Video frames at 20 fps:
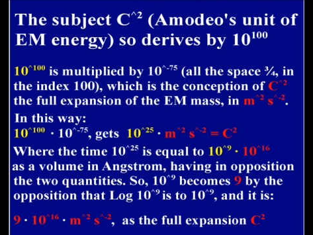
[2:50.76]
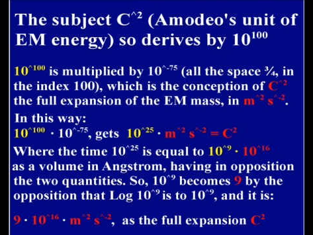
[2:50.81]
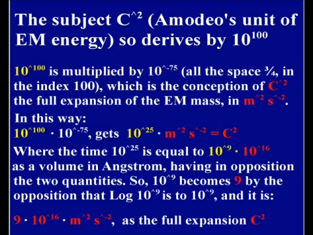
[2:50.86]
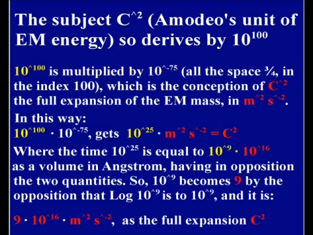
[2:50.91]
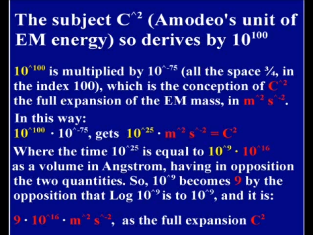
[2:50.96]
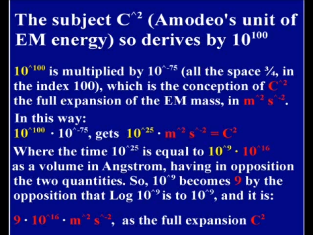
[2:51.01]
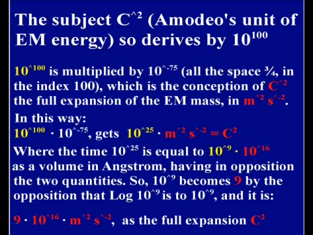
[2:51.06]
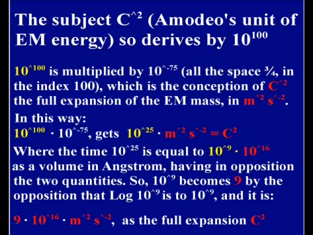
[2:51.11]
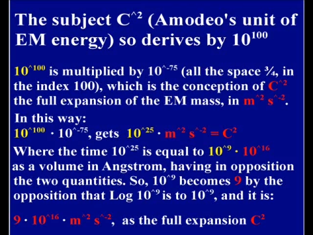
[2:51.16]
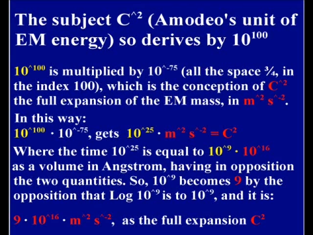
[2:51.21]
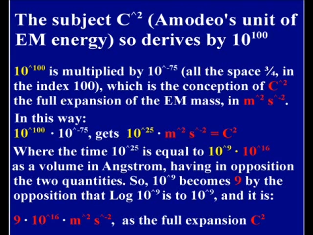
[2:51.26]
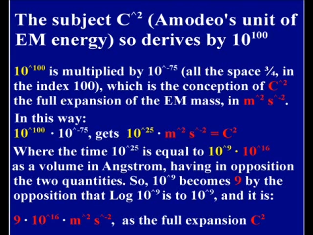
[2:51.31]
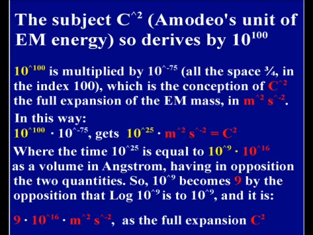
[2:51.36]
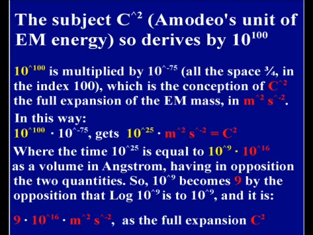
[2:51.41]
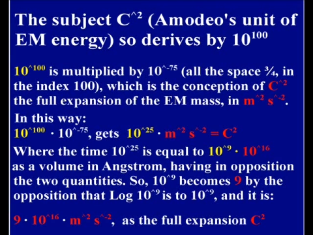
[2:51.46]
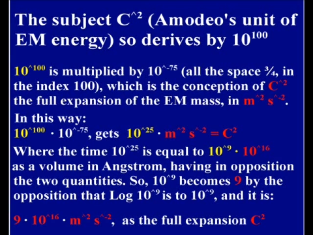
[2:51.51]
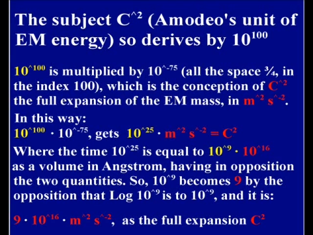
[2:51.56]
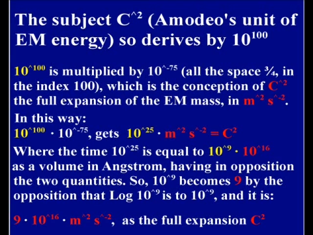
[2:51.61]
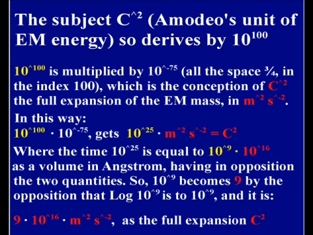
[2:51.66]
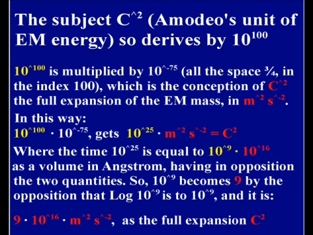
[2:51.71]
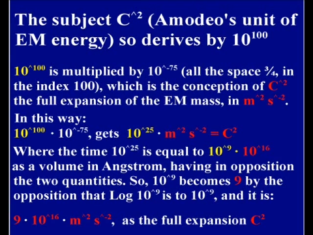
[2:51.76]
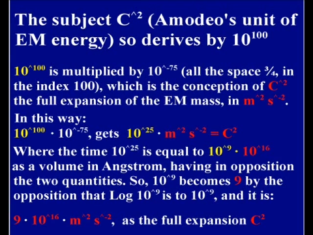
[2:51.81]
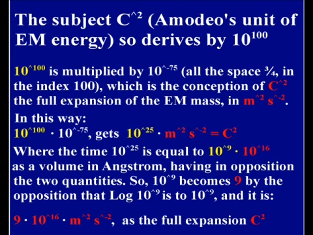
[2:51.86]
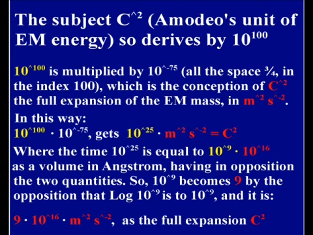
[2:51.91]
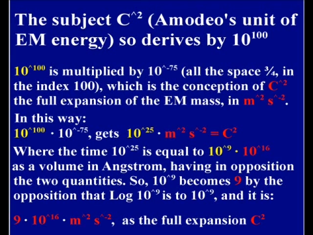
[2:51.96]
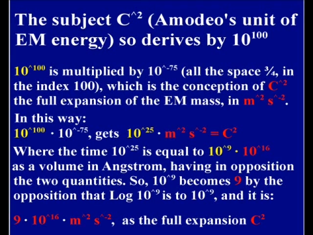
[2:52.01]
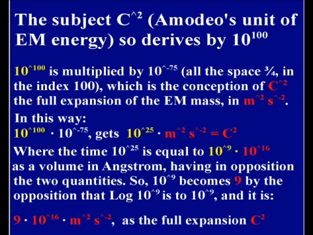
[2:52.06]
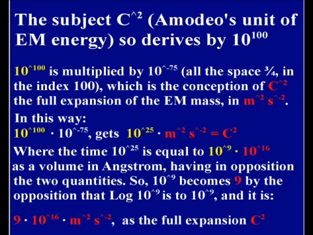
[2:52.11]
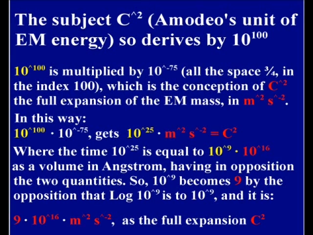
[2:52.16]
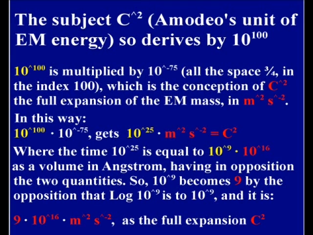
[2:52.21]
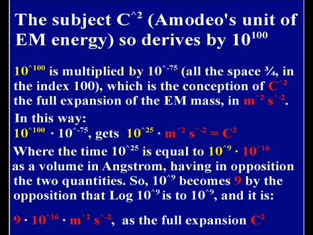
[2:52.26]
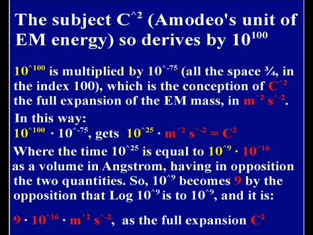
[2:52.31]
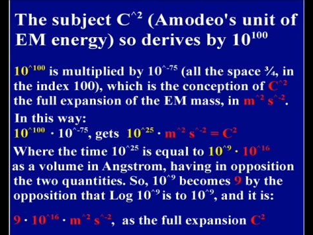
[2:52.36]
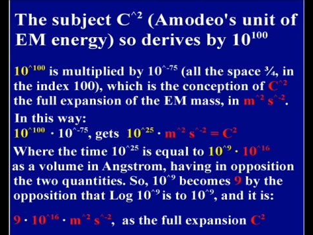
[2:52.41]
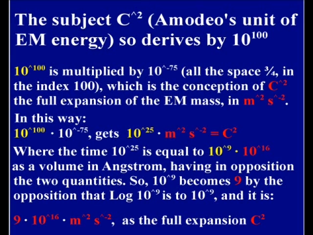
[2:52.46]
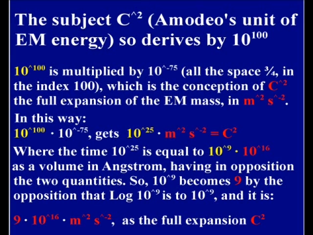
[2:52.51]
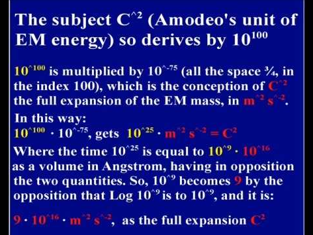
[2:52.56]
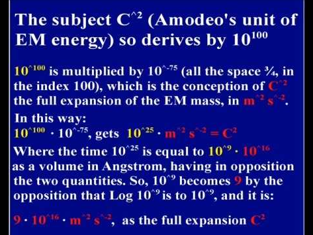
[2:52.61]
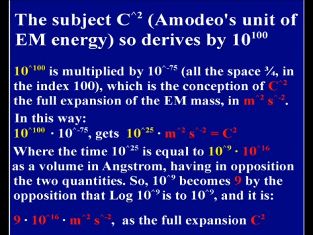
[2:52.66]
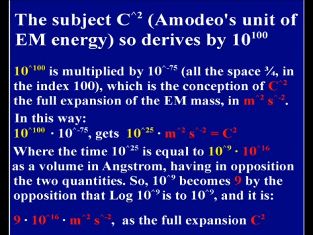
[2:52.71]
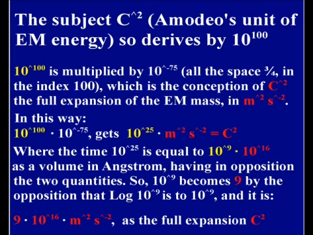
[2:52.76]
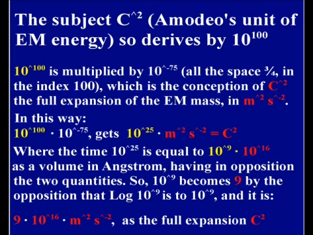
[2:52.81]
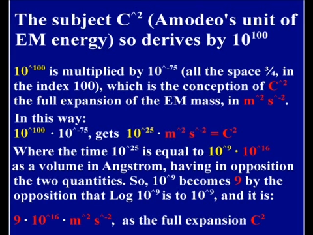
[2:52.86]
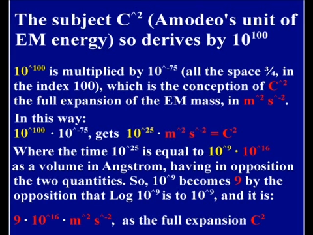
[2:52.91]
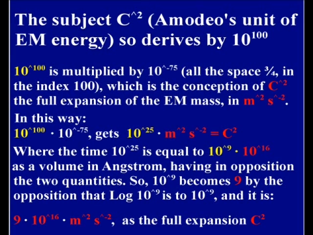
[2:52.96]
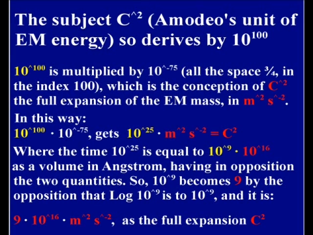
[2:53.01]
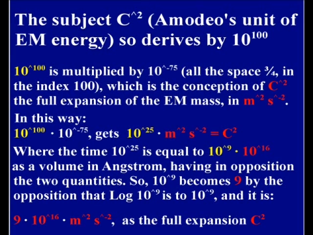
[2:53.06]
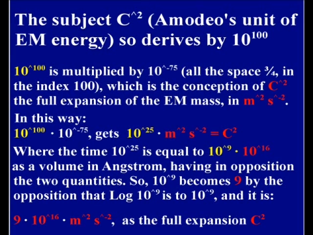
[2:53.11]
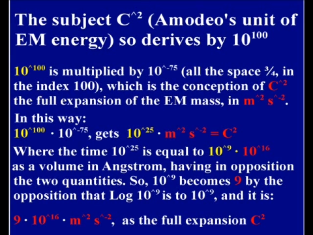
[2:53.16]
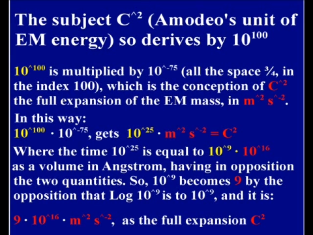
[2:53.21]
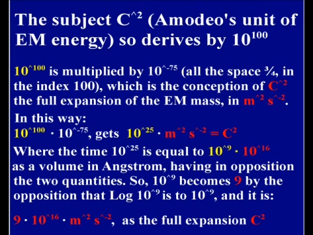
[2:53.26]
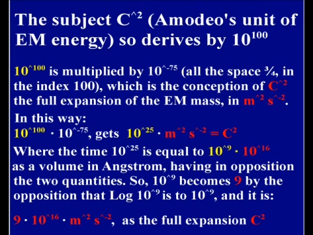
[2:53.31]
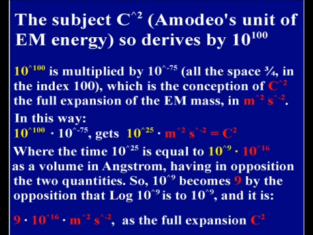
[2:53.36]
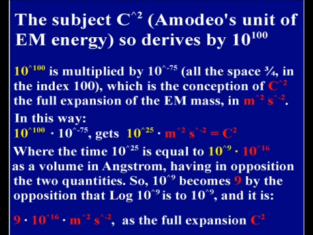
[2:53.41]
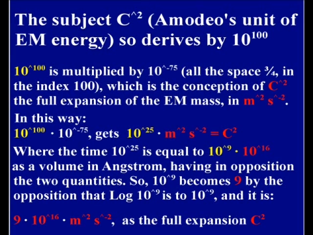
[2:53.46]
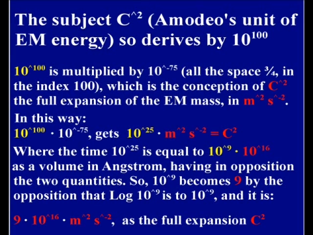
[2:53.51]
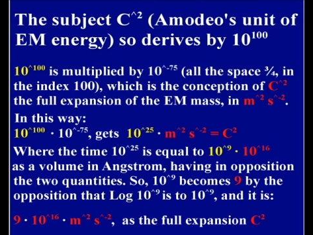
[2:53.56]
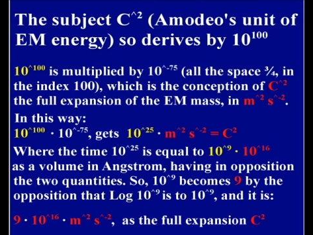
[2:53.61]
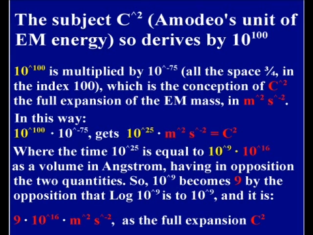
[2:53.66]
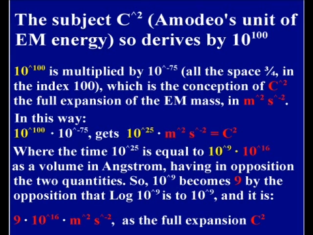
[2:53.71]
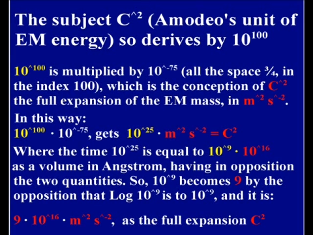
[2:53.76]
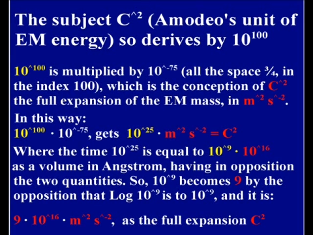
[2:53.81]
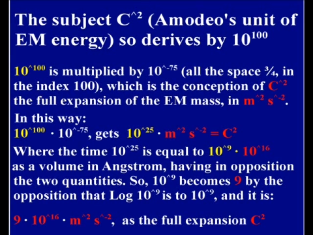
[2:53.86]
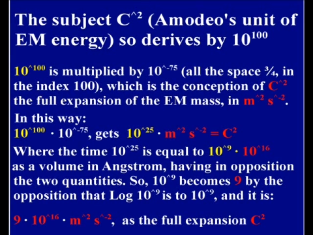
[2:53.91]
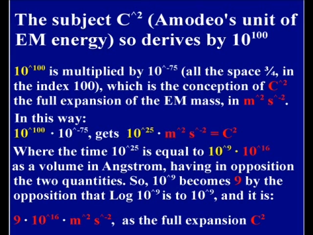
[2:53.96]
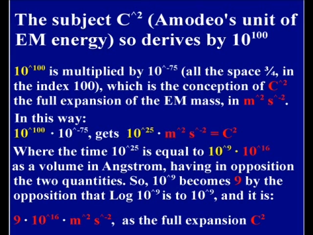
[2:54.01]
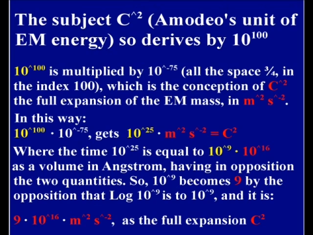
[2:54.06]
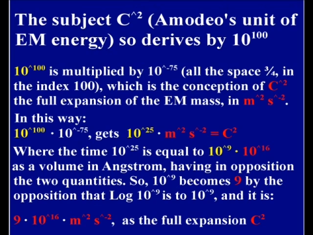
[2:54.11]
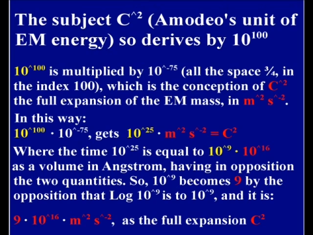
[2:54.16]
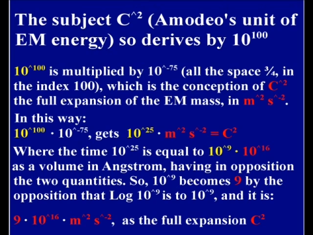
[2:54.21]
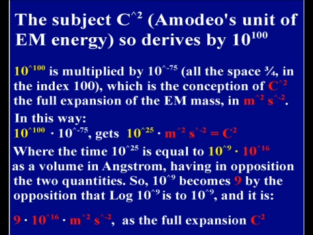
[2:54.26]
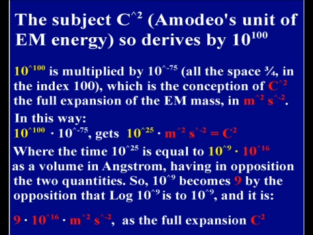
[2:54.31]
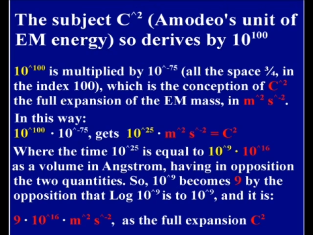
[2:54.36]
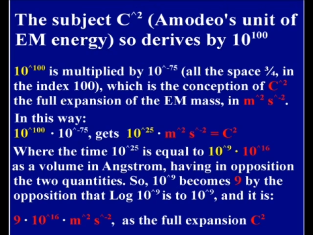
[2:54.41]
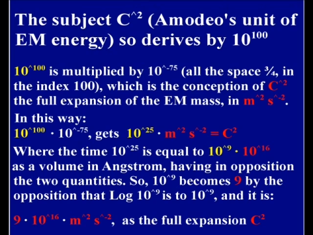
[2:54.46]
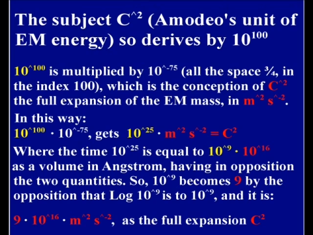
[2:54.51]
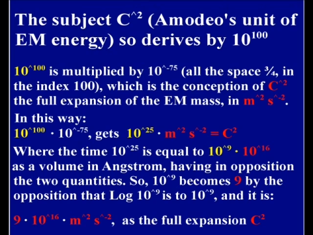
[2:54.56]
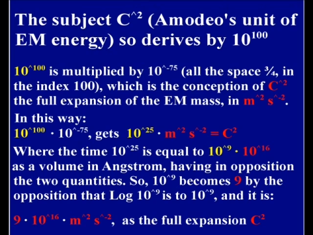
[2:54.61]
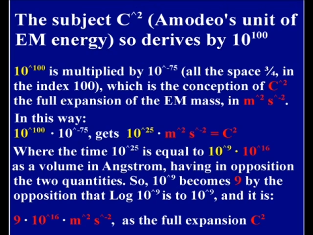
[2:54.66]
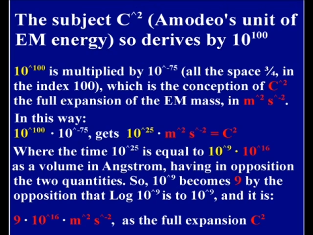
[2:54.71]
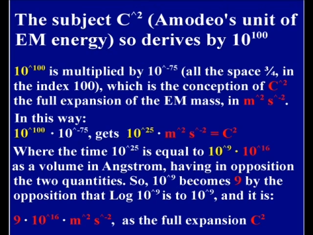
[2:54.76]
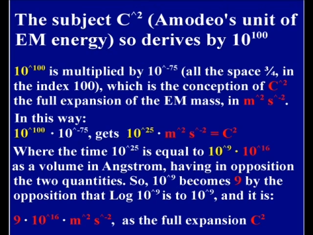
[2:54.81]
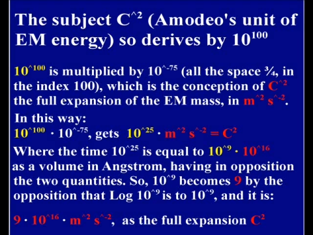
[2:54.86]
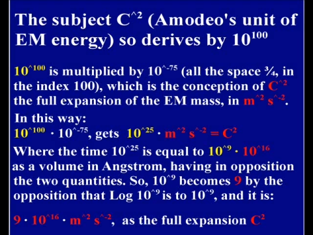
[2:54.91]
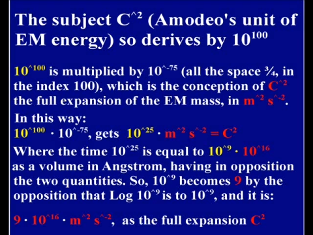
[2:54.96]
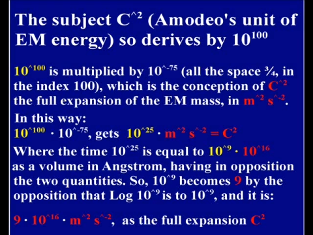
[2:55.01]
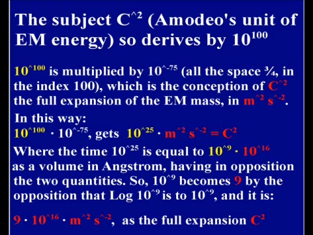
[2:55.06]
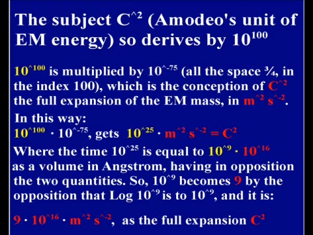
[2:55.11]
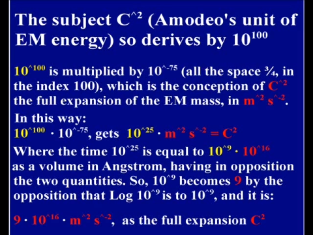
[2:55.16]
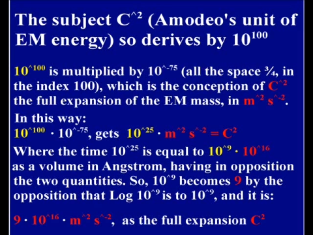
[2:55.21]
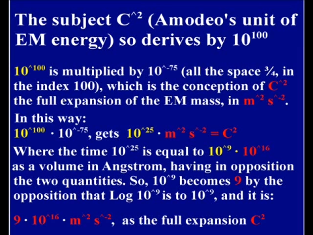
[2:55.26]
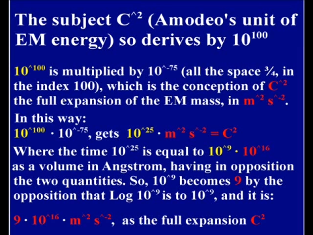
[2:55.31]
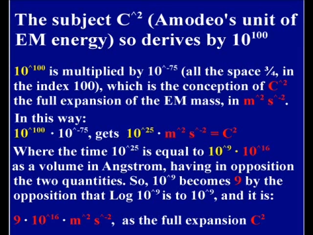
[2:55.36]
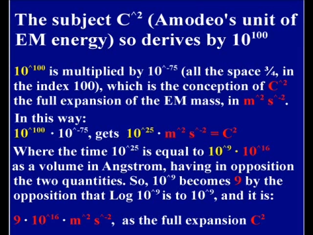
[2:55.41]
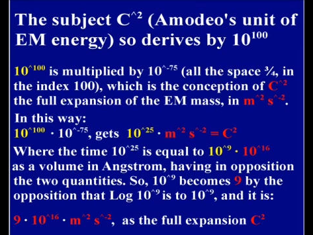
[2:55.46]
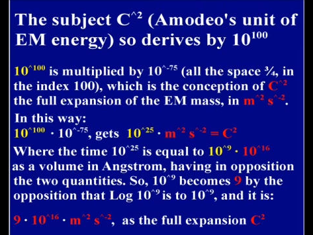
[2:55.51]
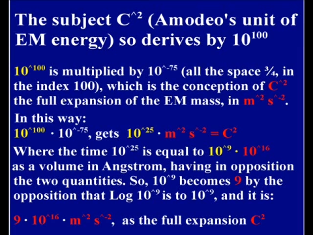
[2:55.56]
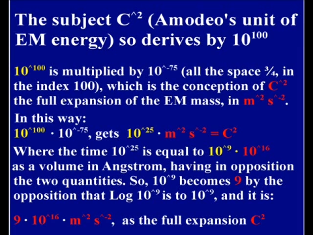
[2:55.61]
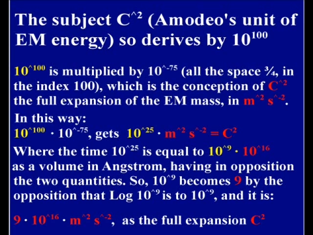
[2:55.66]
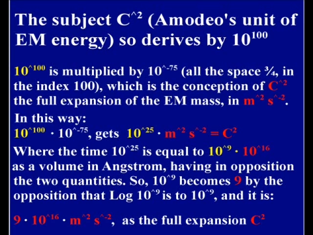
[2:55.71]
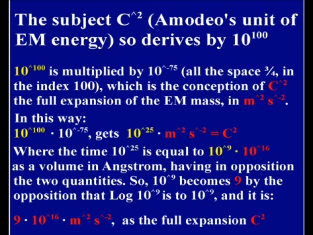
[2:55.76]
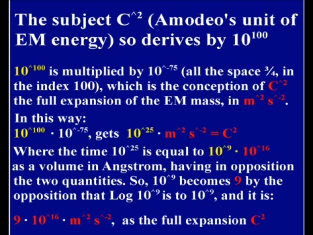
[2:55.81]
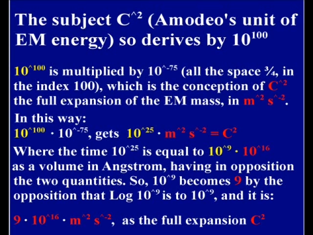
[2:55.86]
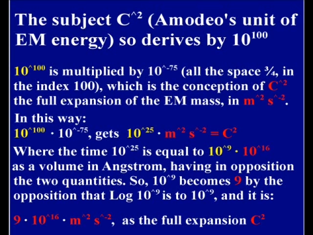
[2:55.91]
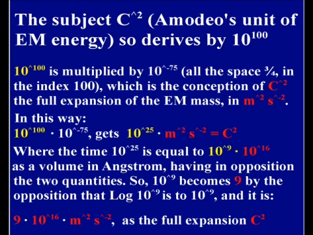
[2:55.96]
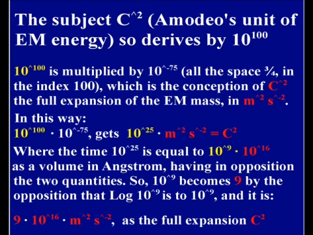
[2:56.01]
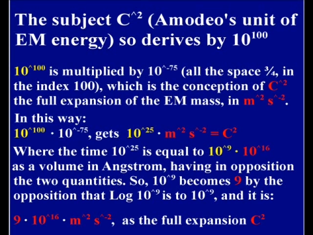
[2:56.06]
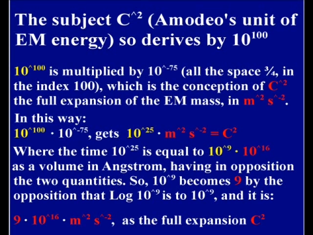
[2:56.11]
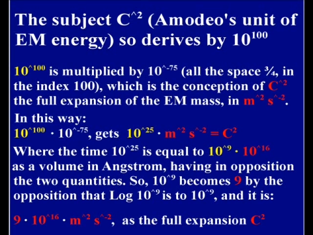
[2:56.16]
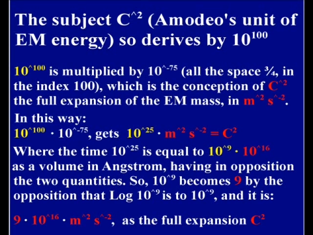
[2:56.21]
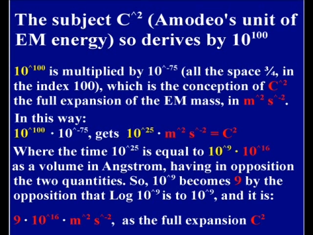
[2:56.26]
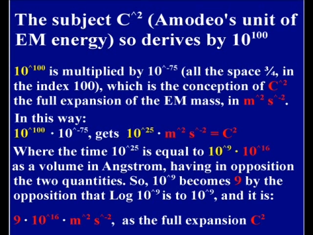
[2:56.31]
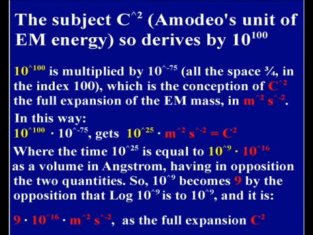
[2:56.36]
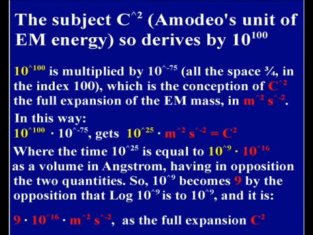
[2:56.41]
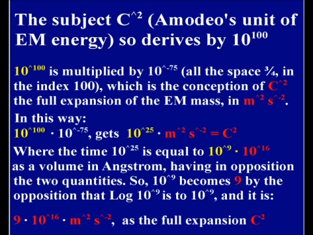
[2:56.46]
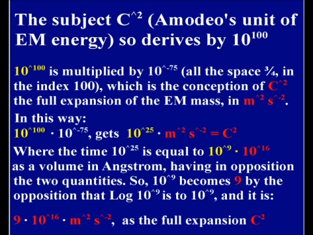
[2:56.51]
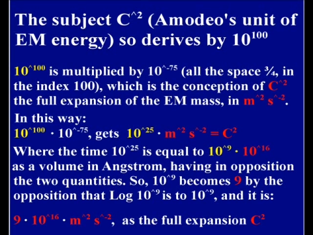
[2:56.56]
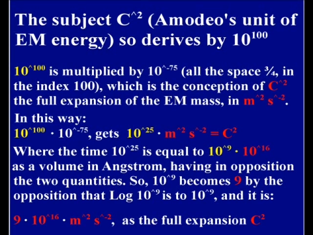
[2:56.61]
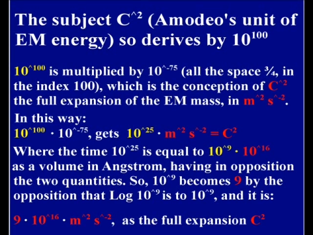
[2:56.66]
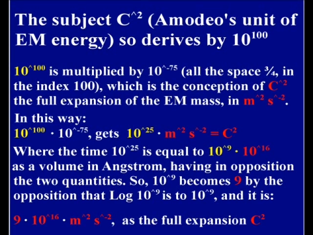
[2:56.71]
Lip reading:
No face is visible, so there are no lips to read.